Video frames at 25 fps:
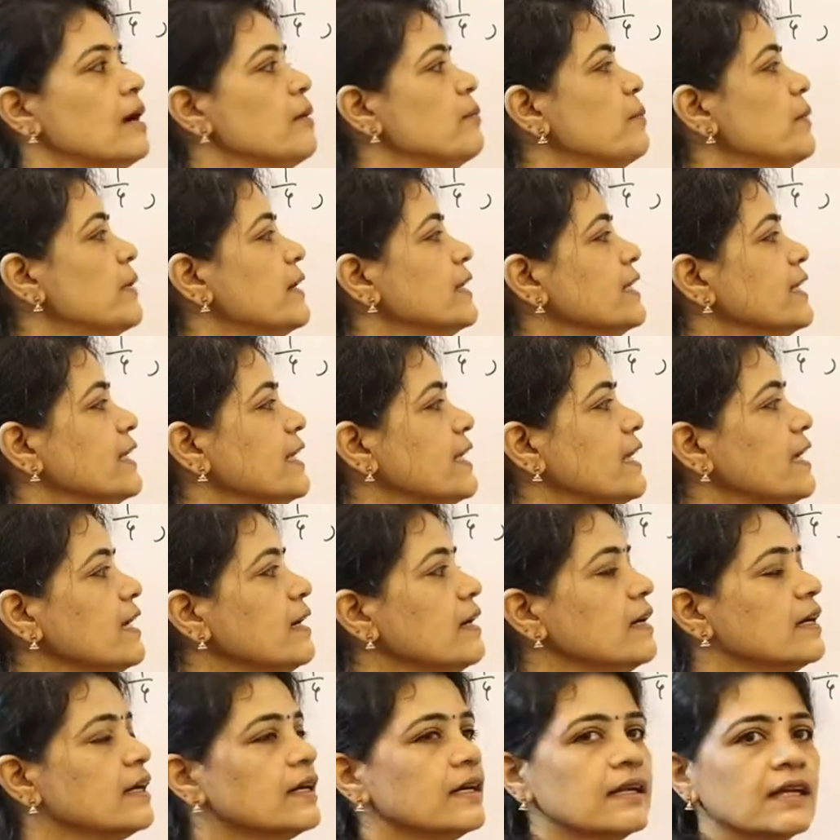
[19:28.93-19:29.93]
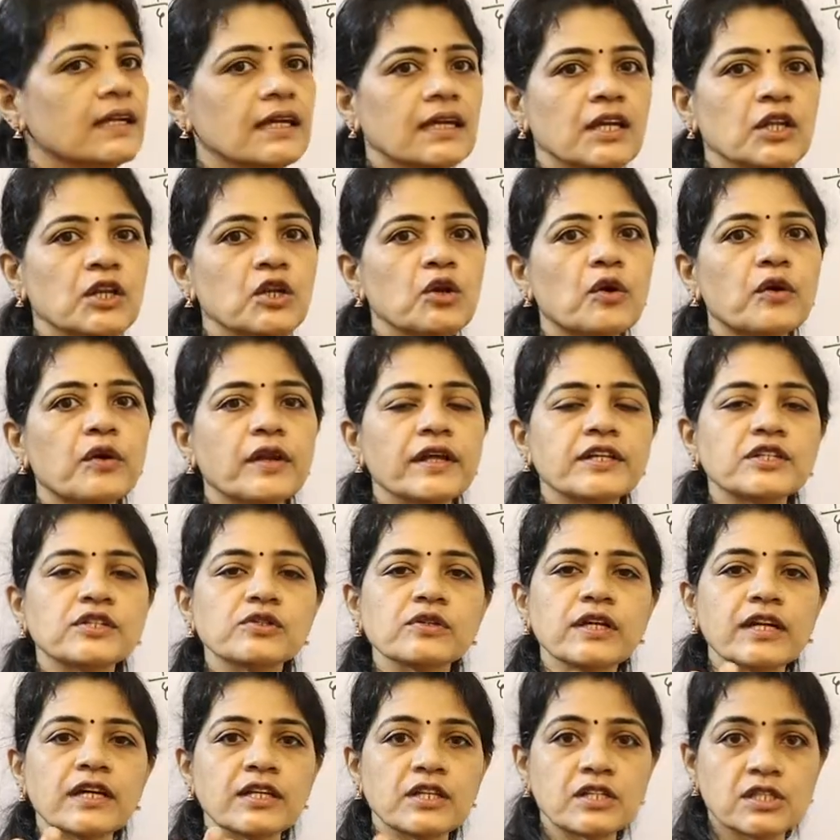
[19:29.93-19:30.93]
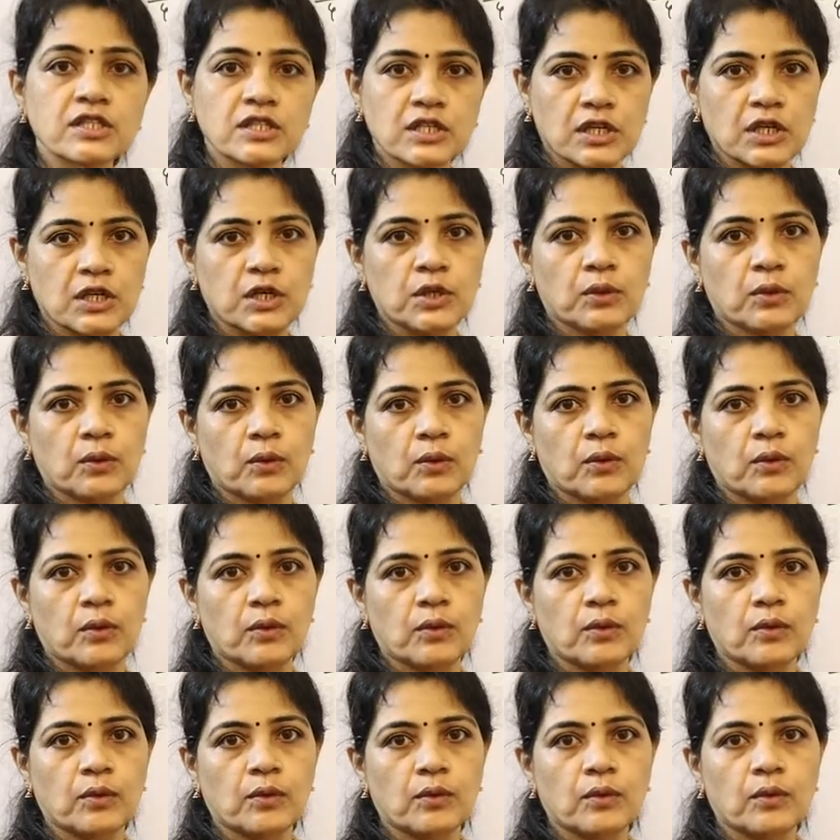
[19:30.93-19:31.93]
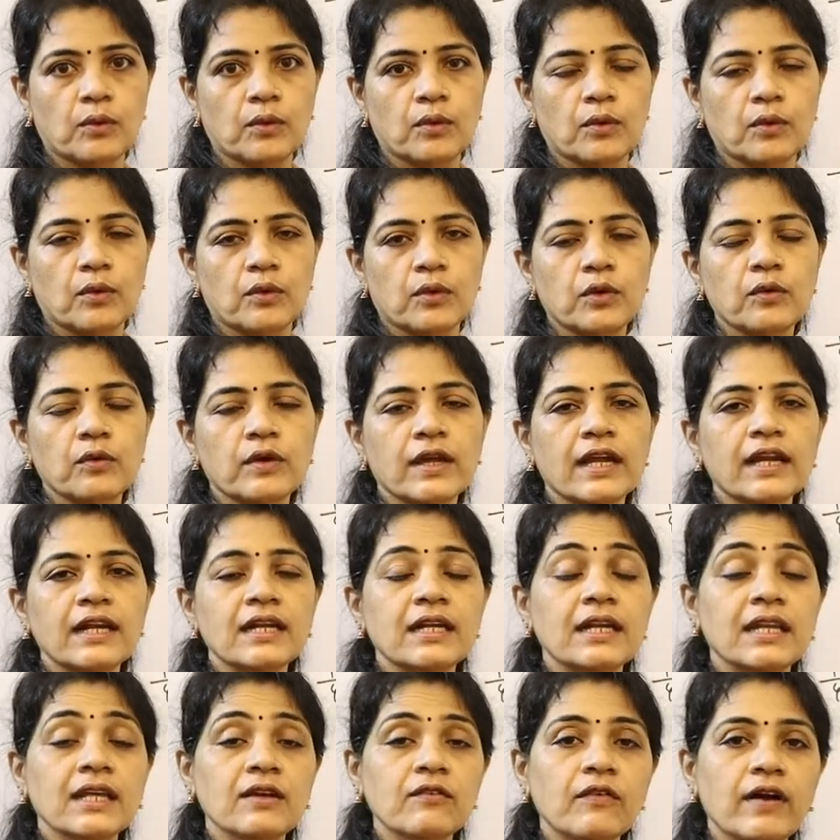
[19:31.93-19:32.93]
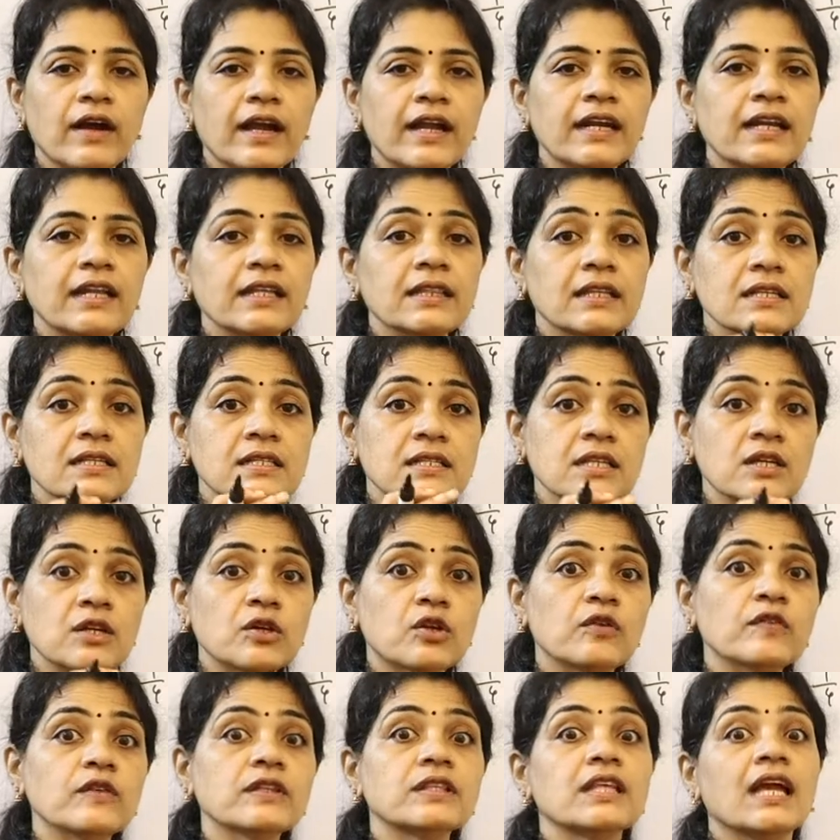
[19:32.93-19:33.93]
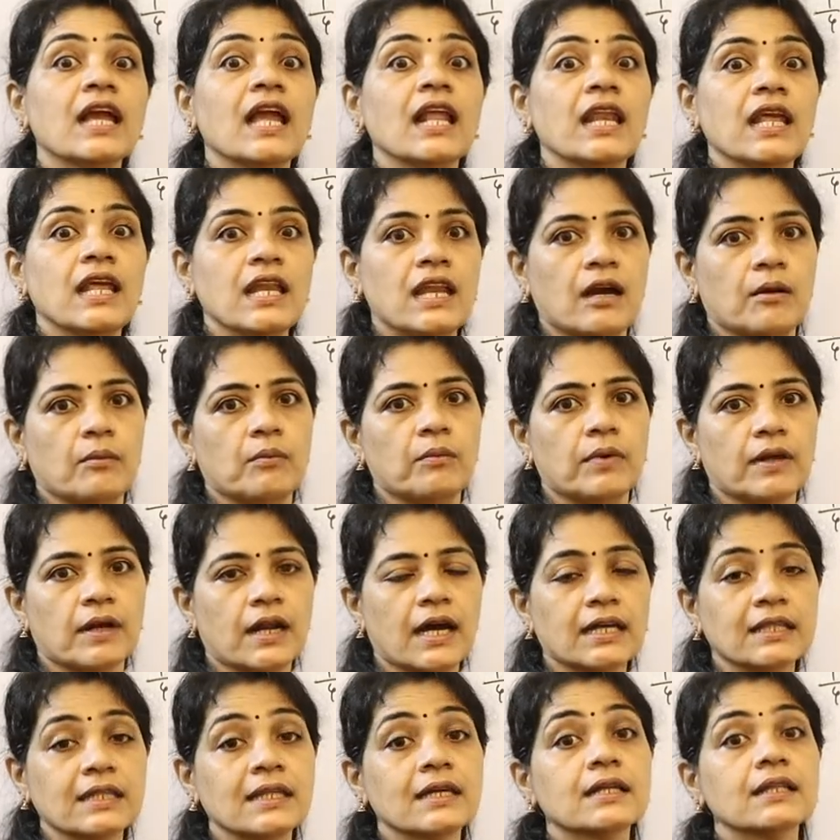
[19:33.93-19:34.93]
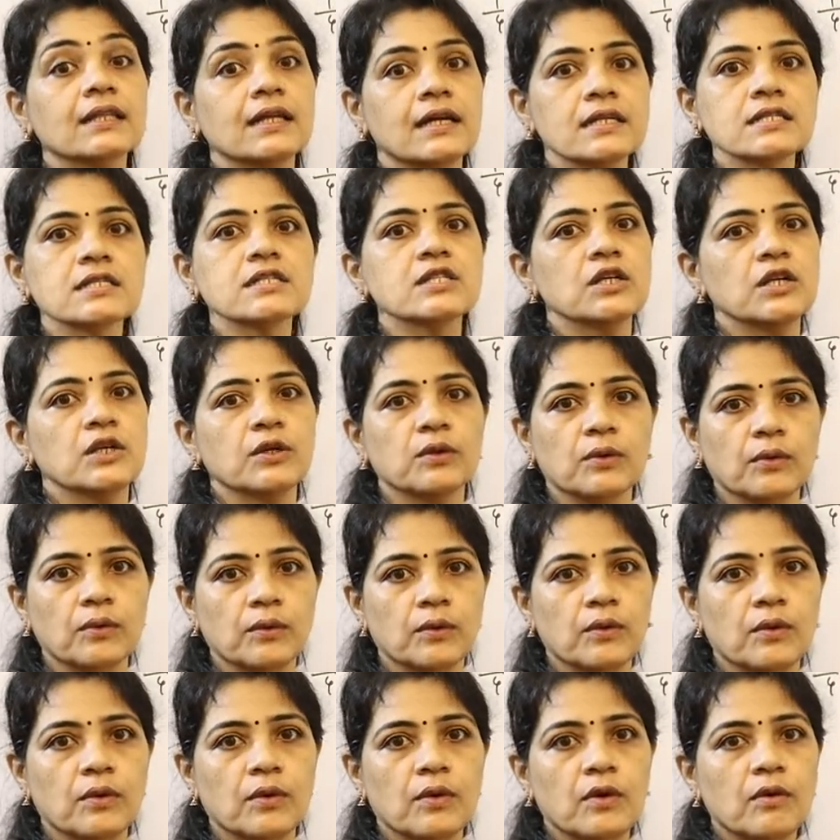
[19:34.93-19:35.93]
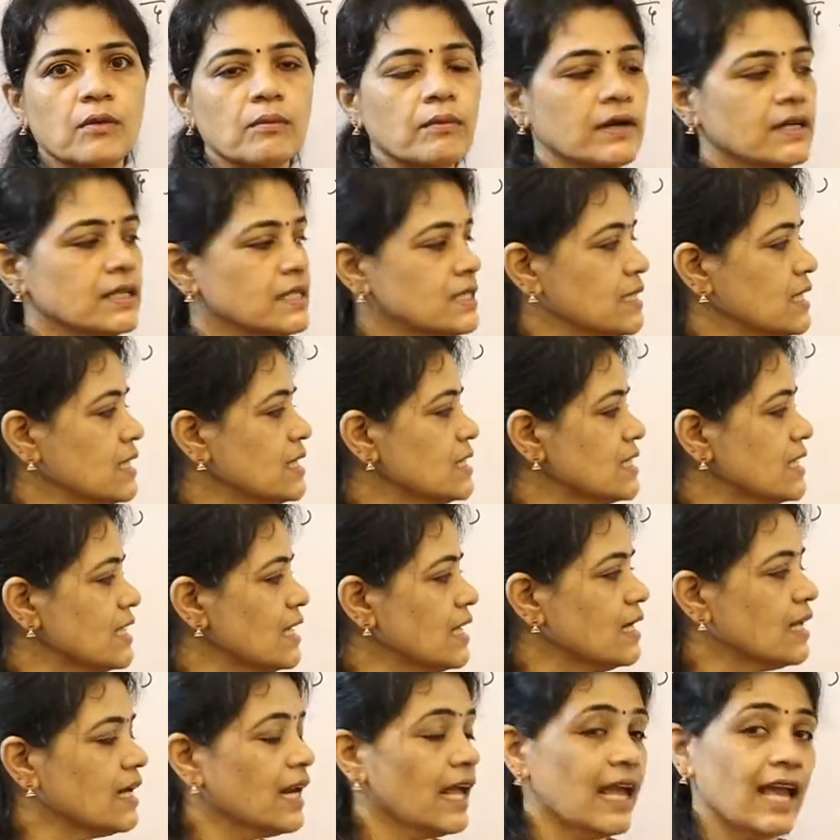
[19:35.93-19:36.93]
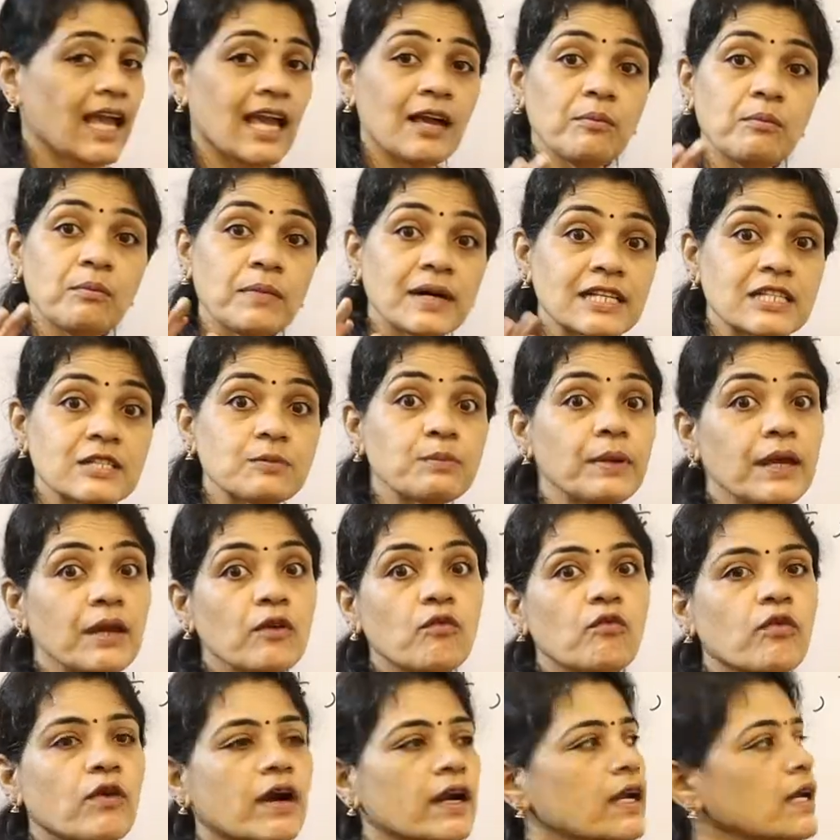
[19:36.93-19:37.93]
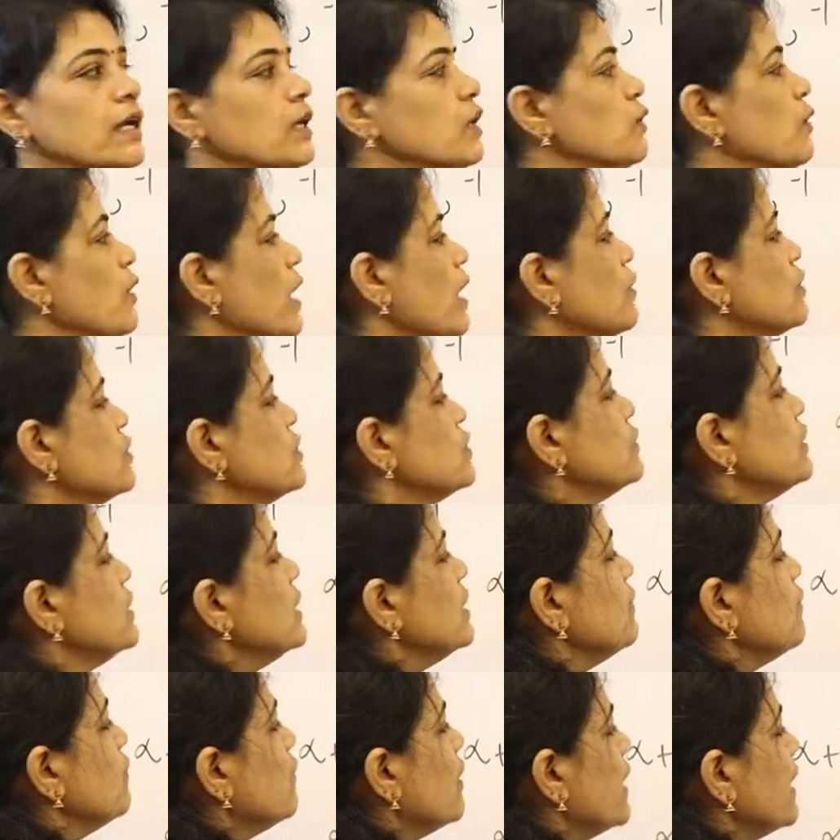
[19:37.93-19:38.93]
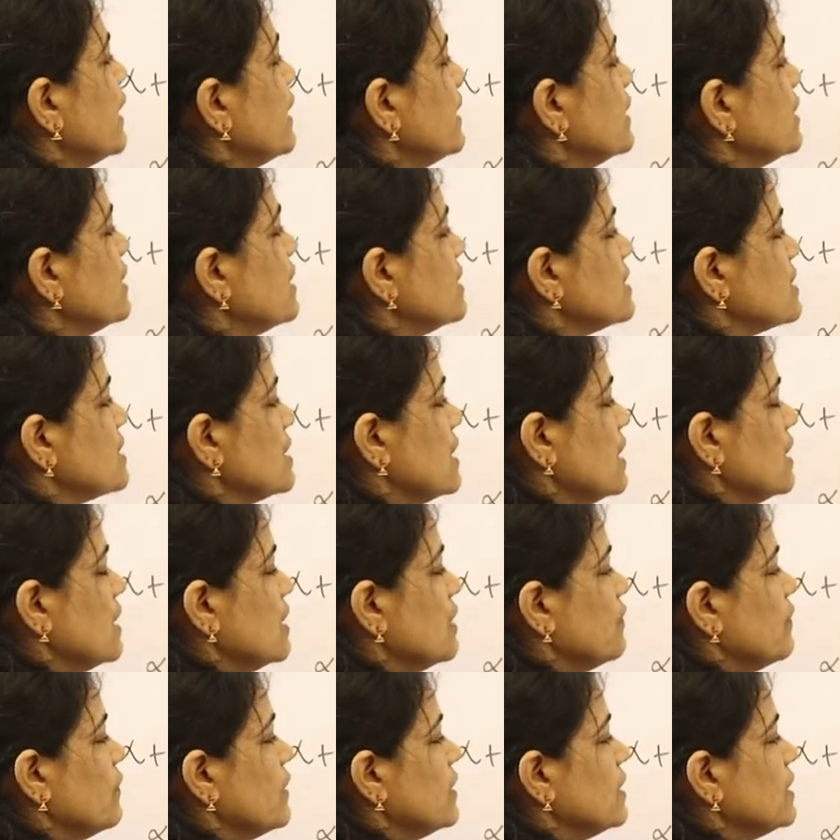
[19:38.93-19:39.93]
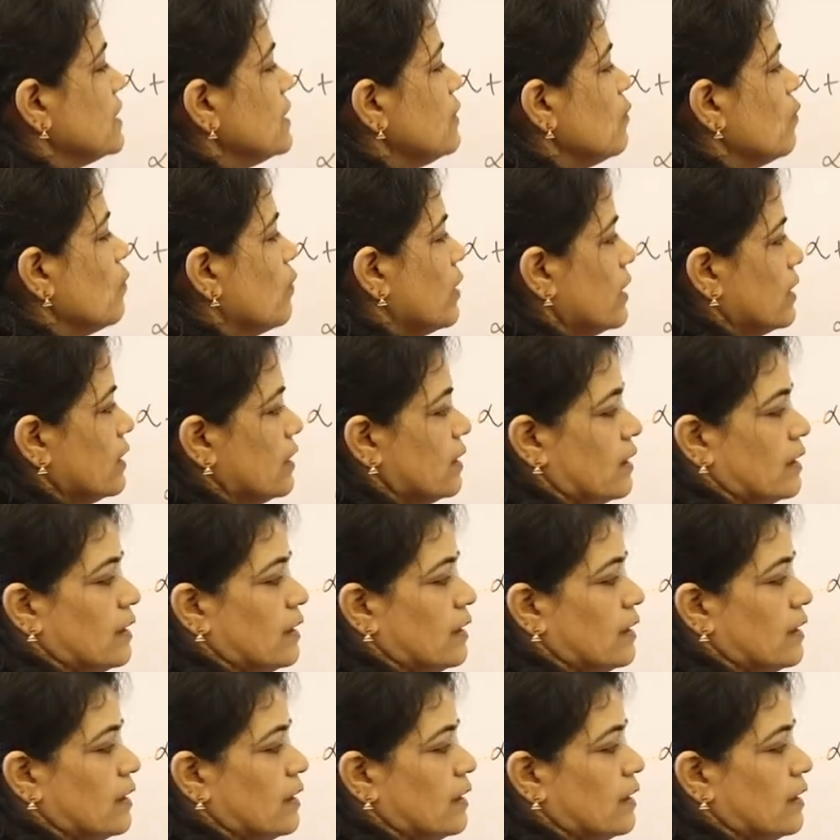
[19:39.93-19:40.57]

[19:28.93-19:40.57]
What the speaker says: But here, in order to get 0, you can divide this 0 with any number other than 0. But since here a must be 1, you have to divide this here with 1.